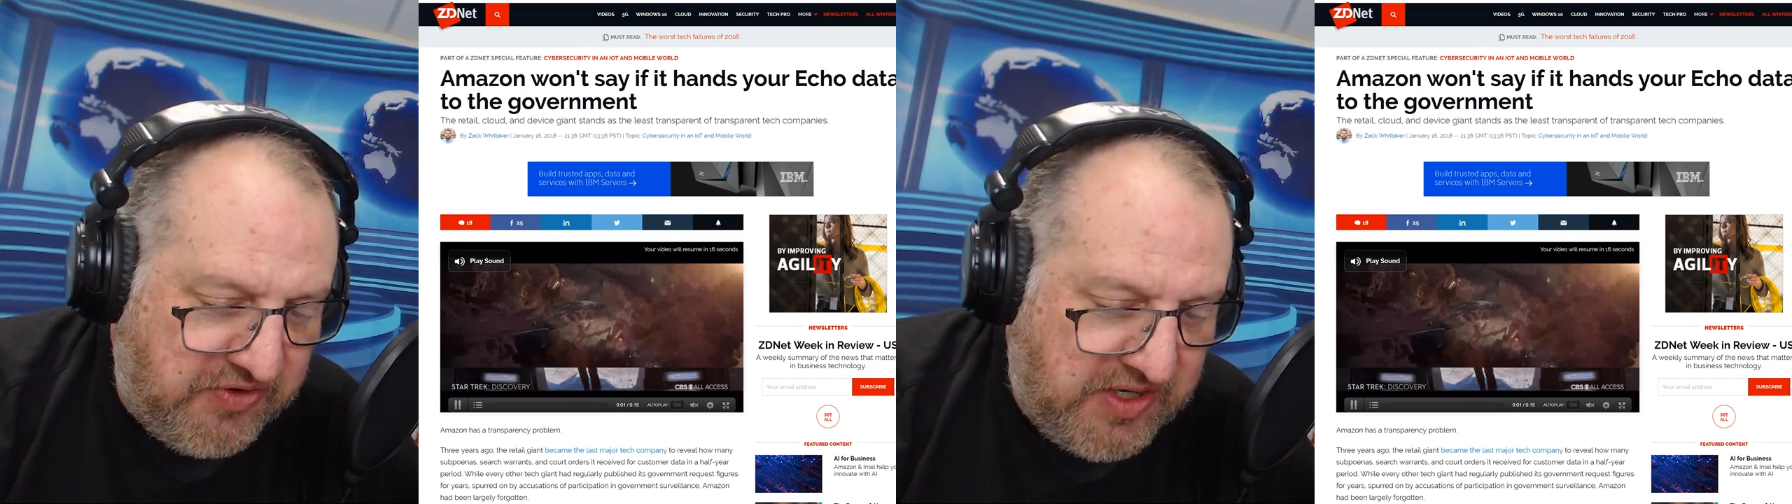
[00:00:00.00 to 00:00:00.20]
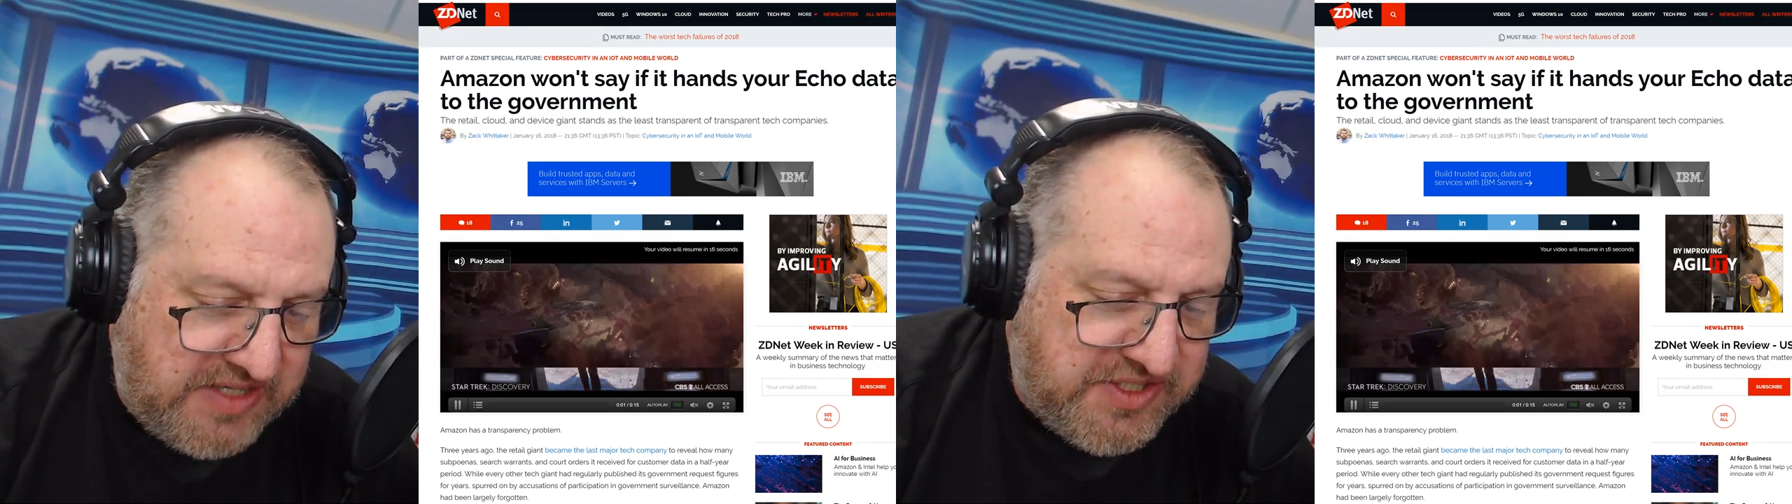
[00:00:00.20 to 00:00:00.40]

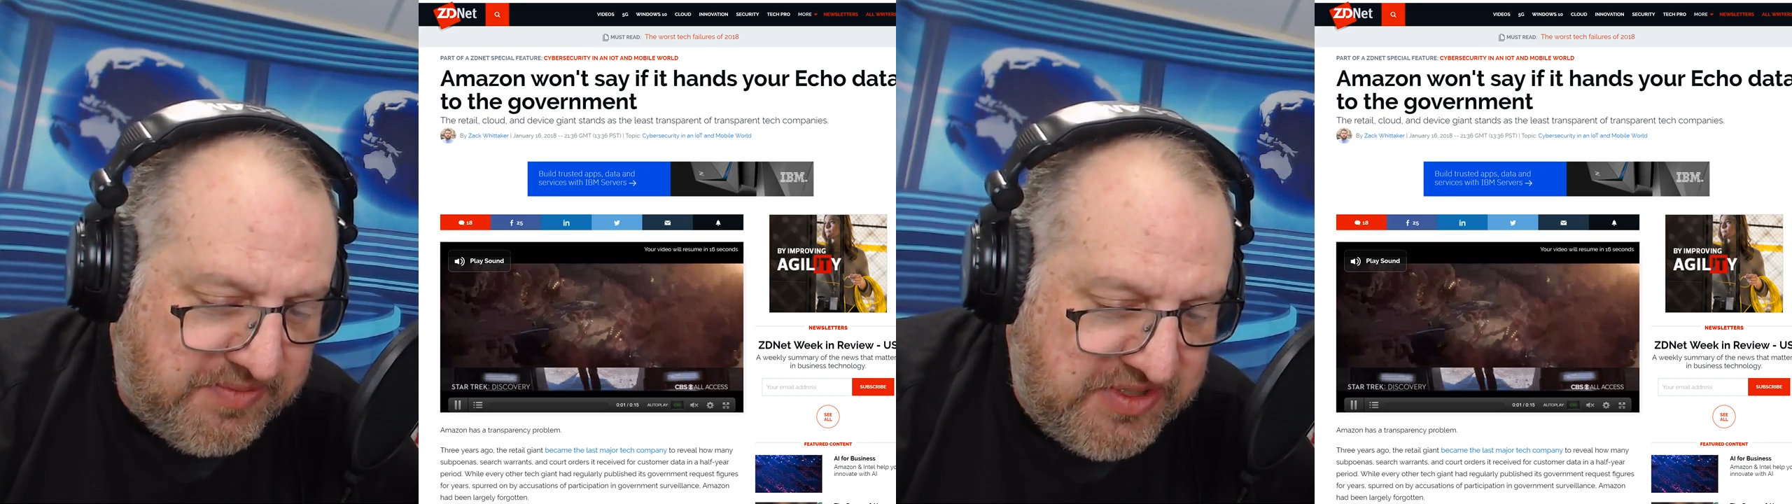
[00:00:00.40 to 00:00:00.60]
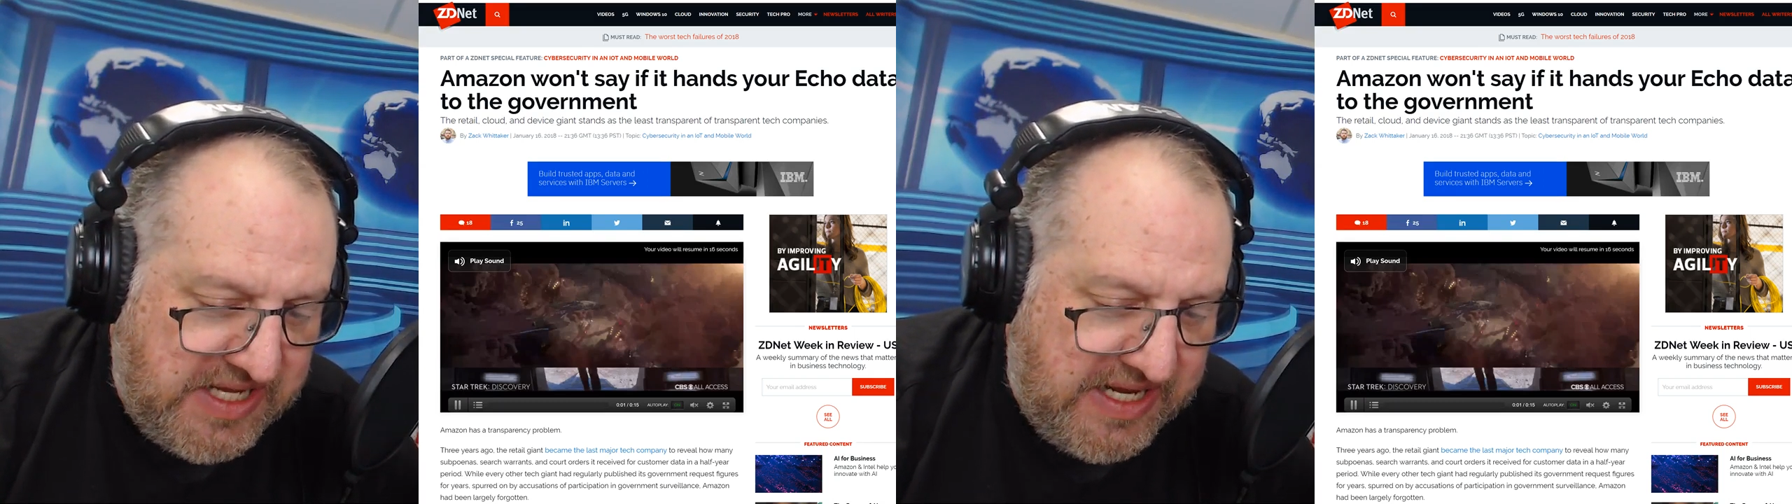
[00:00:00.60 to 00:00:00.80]
for
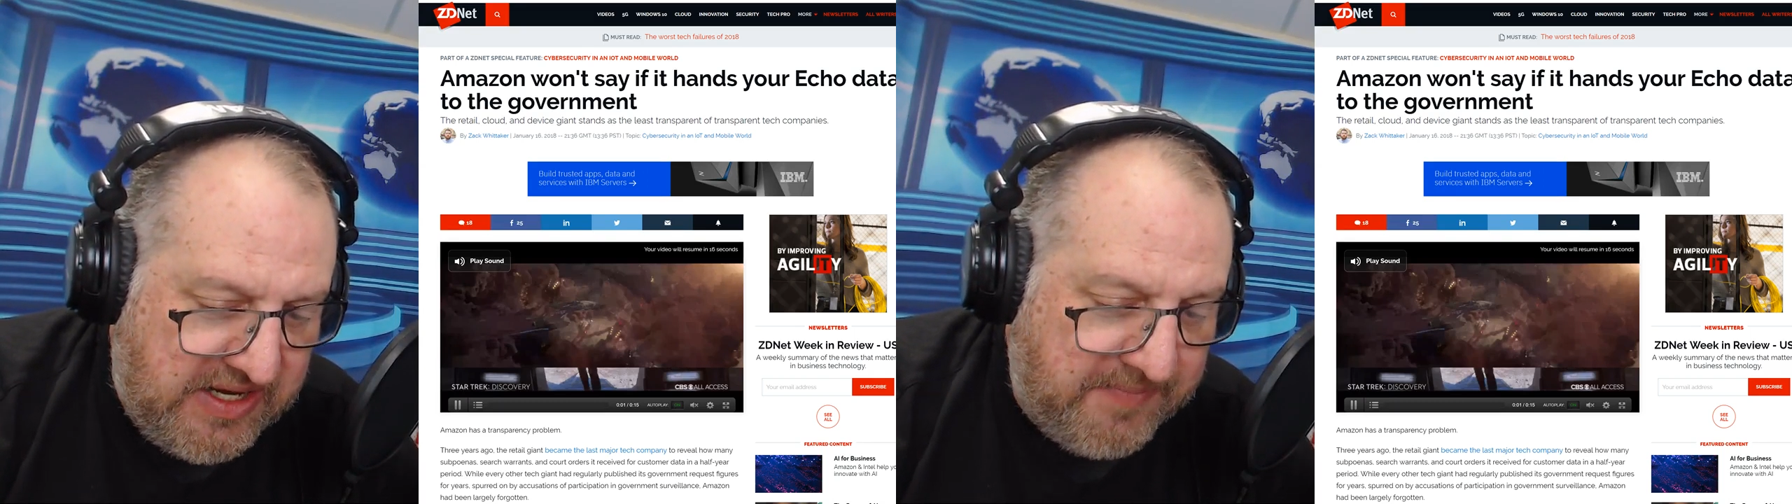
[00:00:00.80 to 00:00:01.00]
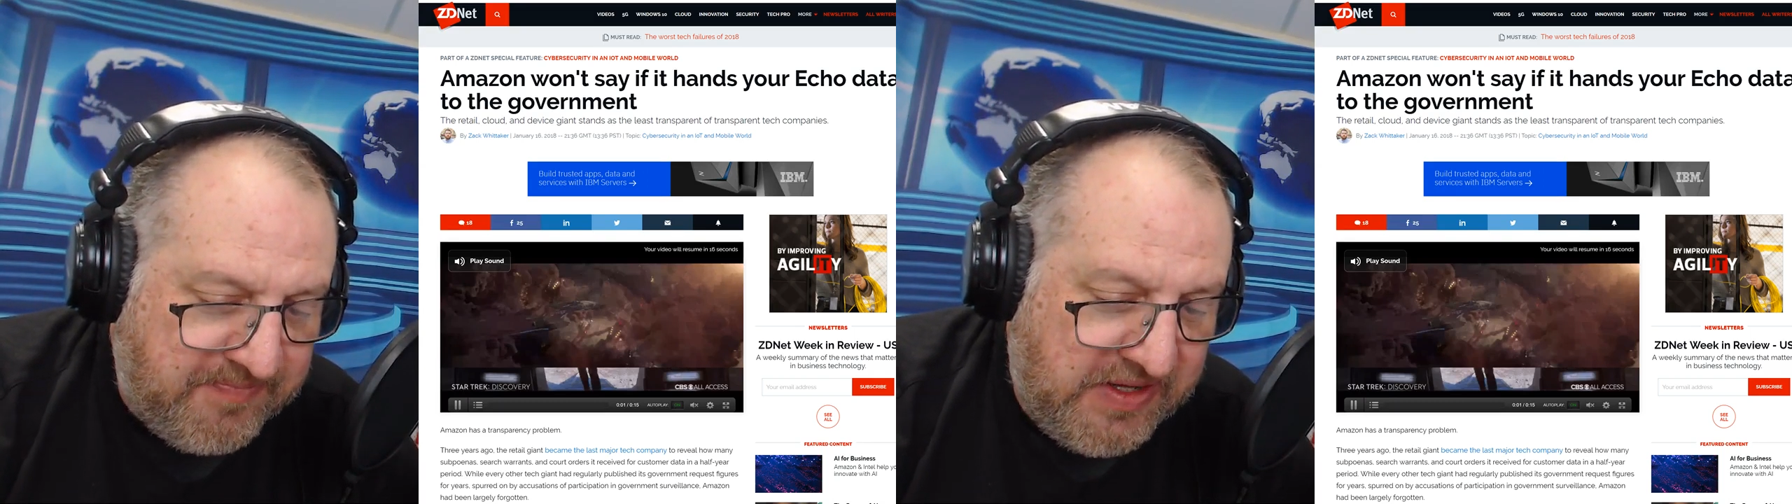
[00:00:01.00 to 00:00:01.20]
customer data